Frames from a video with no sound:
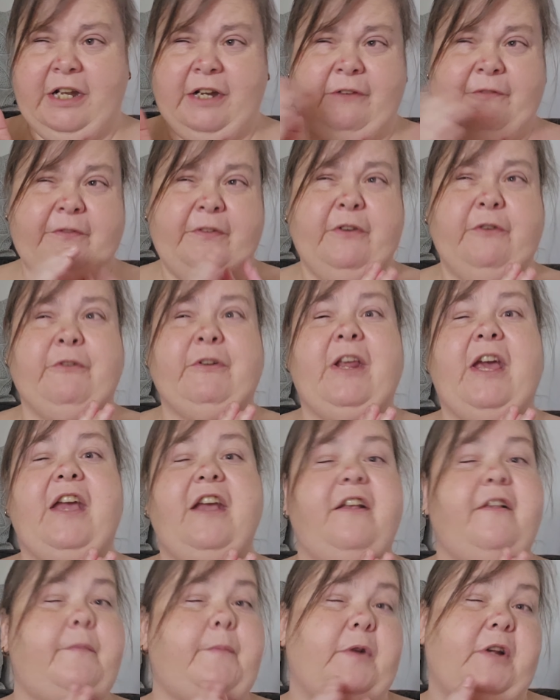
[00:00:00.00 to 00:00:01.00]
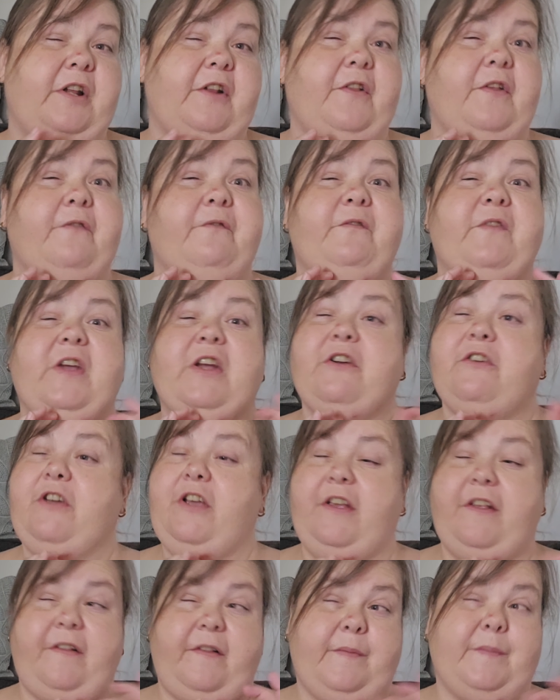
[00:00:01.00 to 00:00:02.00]
in a few days, but it's a
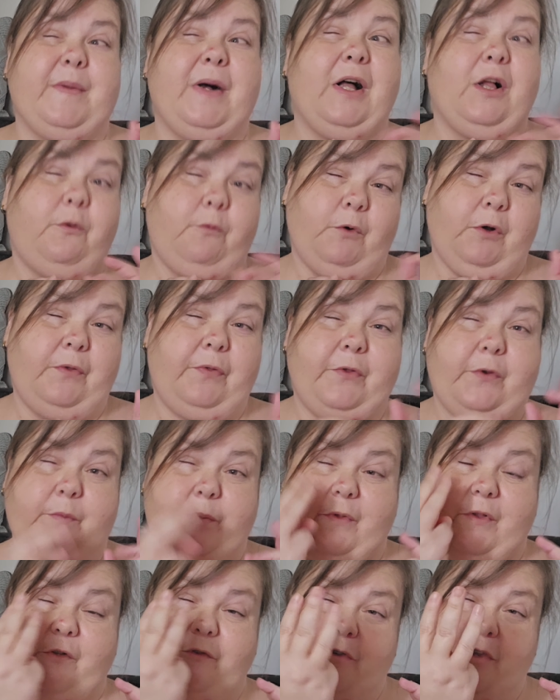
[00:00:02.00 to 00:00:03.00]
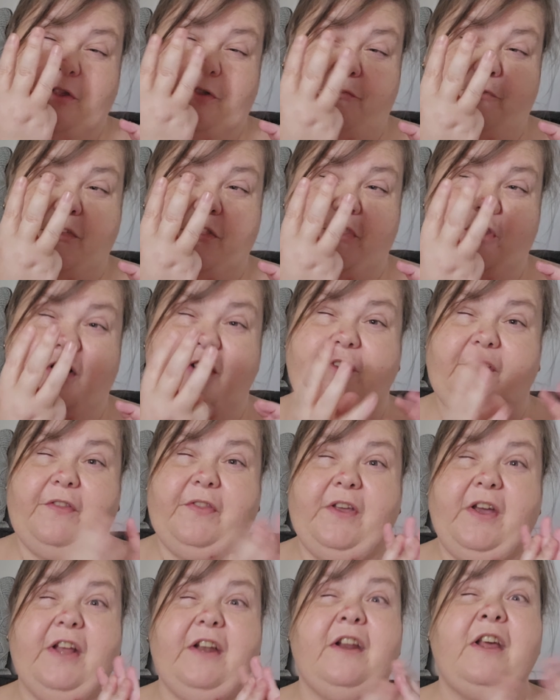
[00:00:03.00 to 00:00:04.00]
very small one. There was only three things
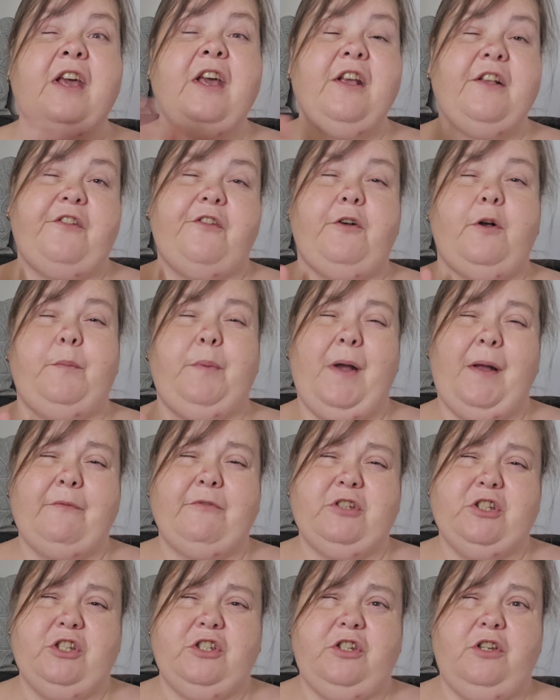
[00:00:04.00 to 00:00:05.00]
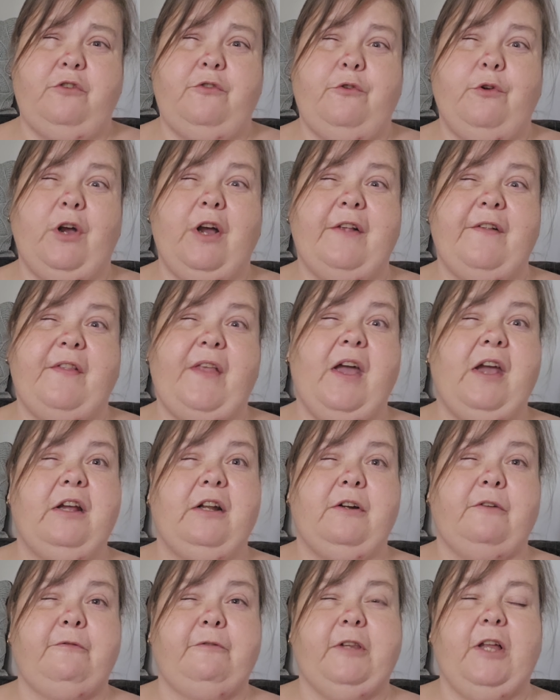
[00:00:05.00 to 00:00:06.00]
in that. So I'll probably just show you guys that
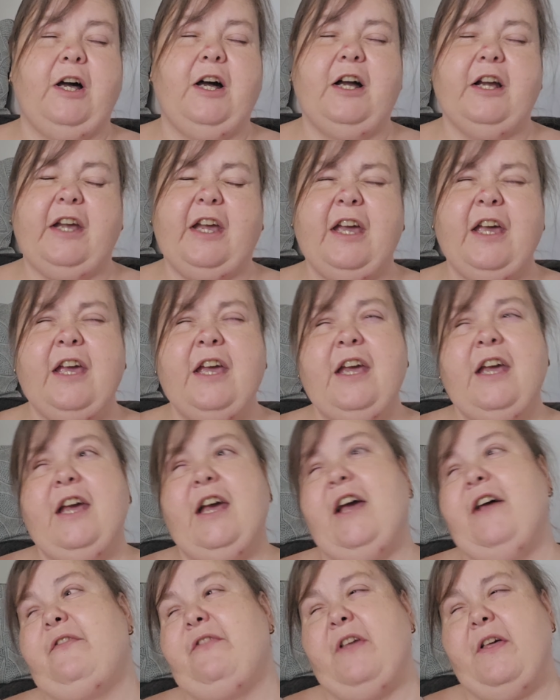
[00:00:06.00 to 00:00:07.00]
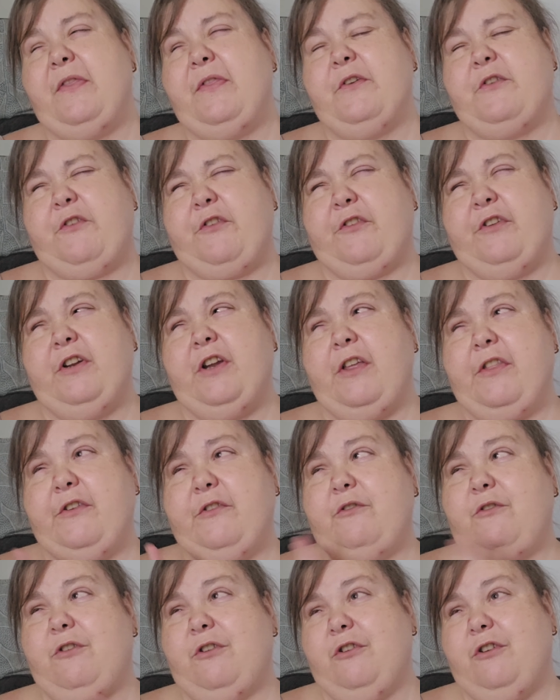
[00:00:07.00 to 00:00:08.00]
in a vlog. And then there's
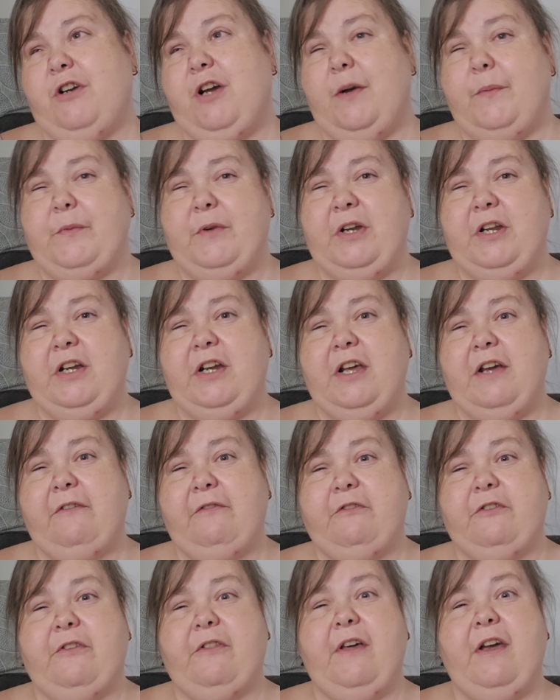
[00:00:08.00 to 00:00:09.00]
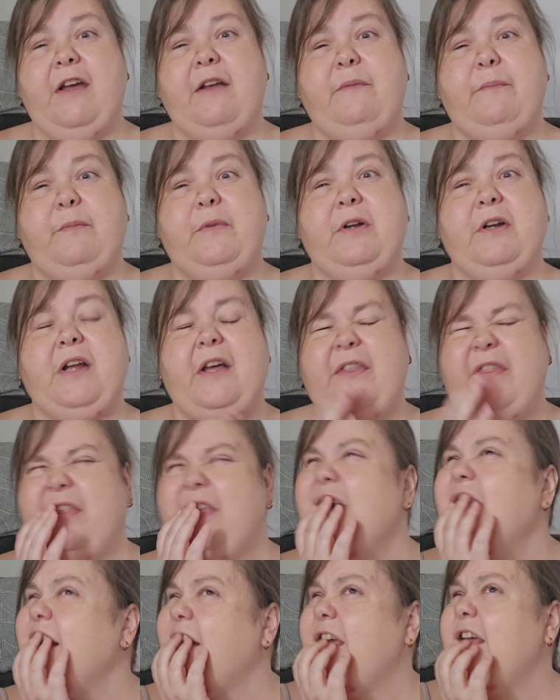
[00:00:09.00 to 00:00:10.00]
another order coming in after that, but I
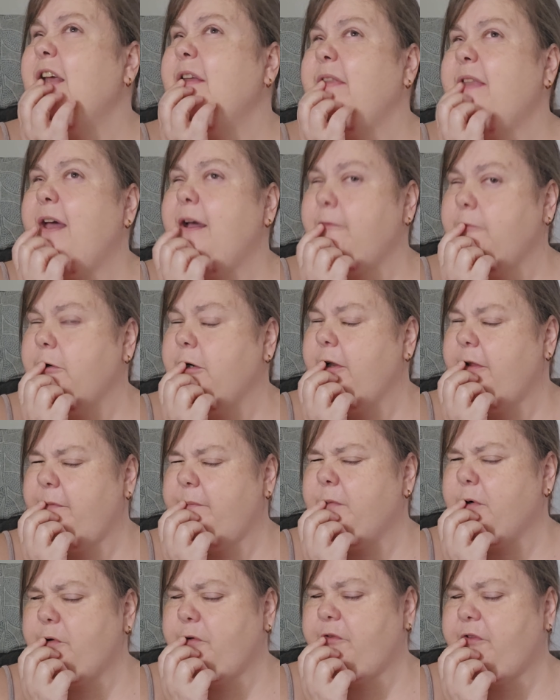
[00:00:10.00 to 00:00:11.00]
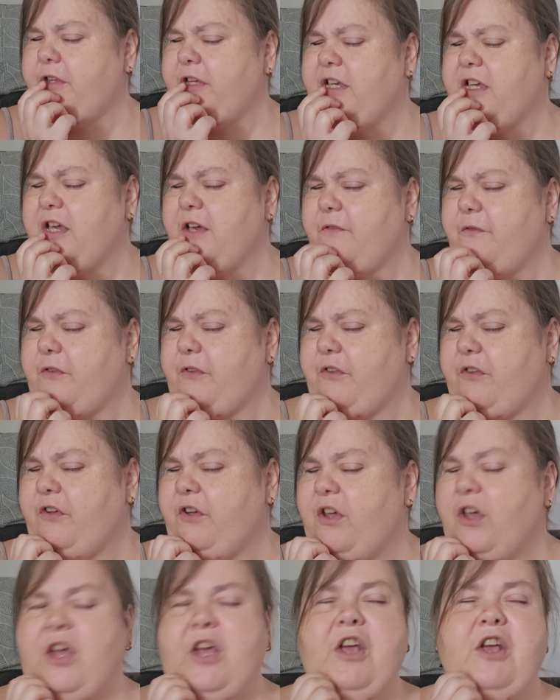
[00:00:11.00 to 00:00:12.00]
think that one is mostly gifts.
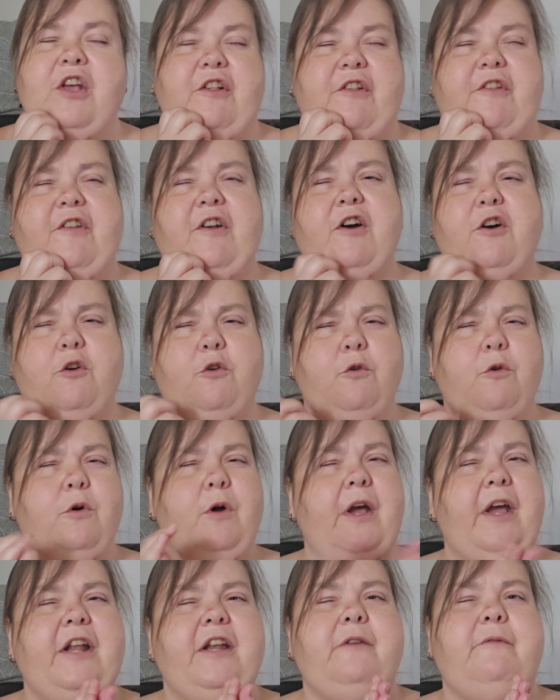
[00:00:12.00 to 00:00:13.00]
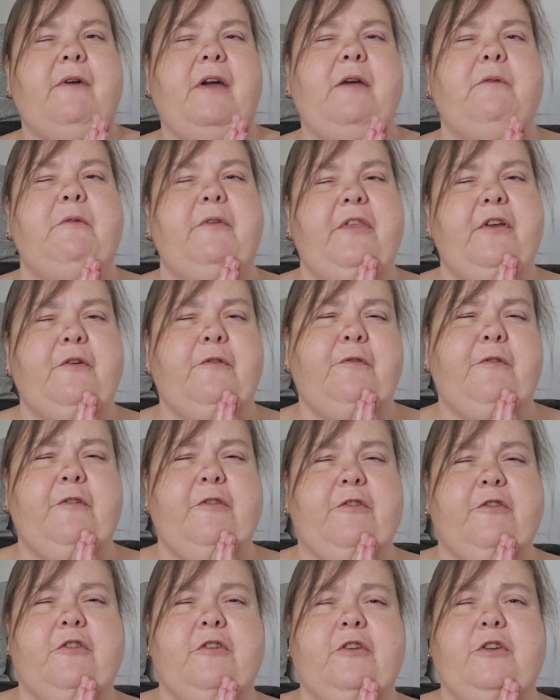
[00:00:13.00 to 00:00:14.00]
So anyway, without
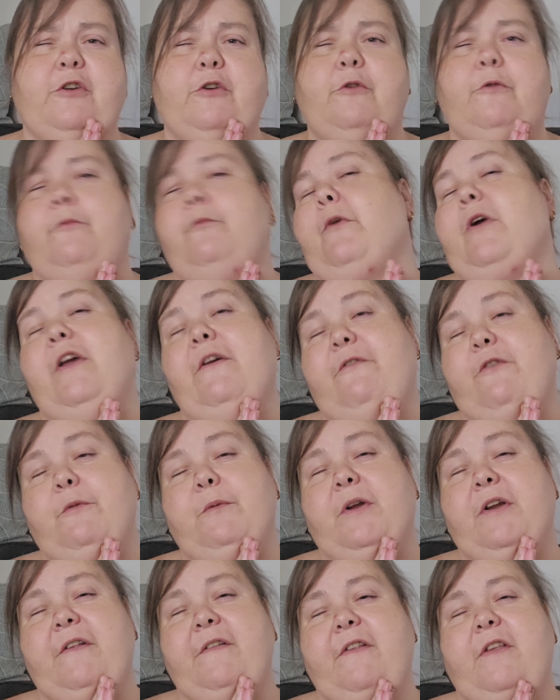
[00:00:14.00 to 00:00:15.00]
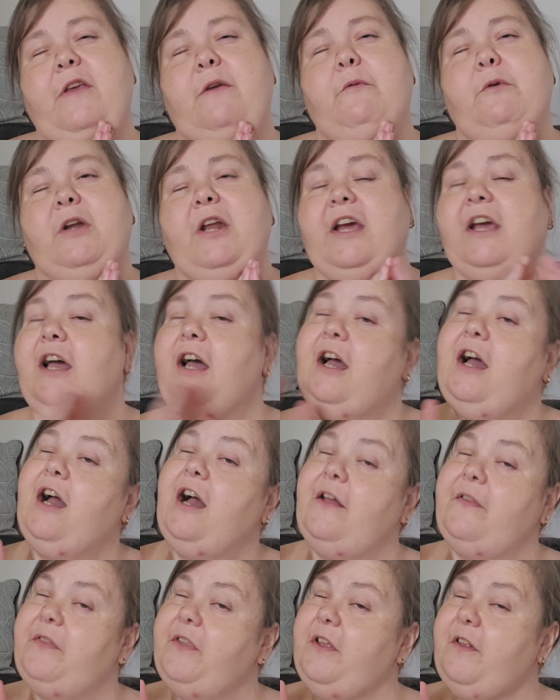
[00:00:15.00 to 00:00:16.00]
further ado, if you want to see what I got
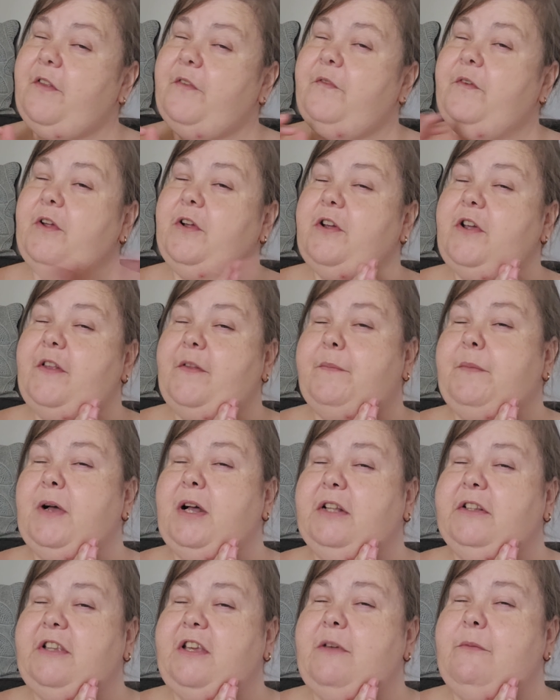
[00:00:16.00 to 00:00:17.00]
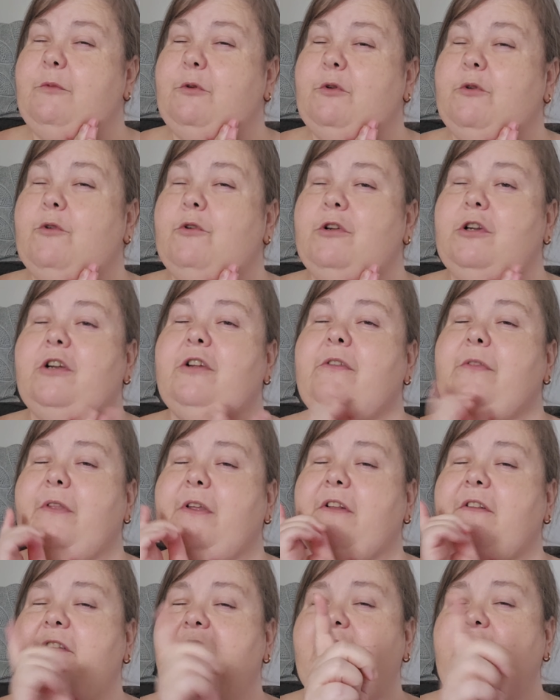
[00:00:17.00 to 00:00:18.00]
on this very small Temu order,
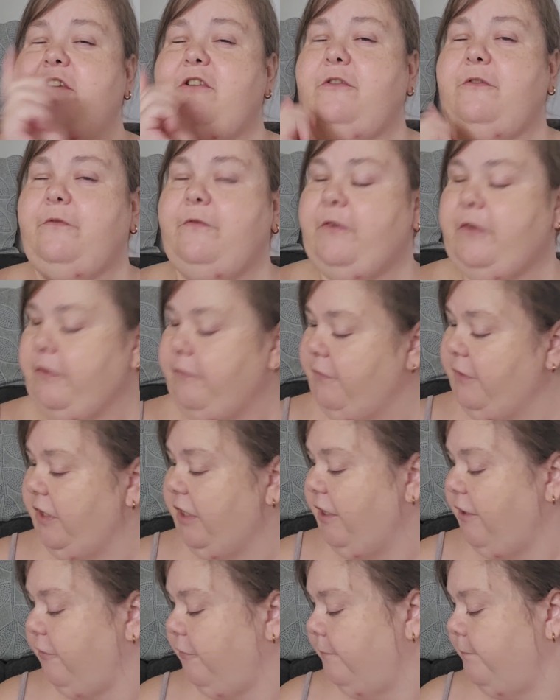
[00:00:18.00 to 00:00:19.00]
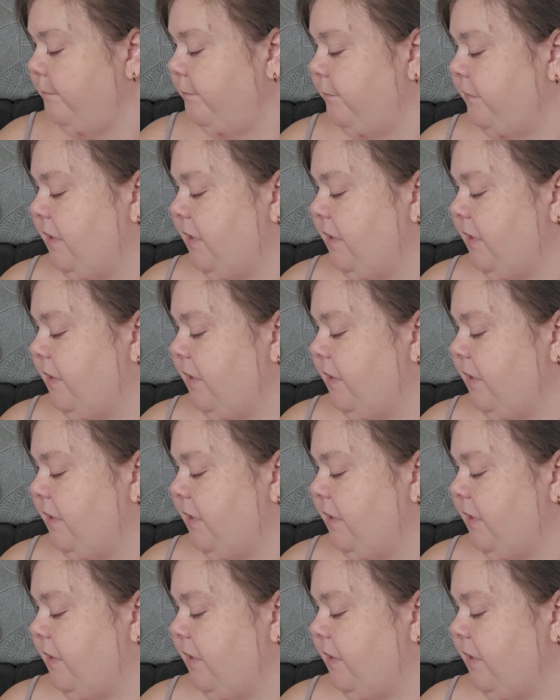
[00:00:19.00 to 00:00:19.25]
then stay tuned for the video.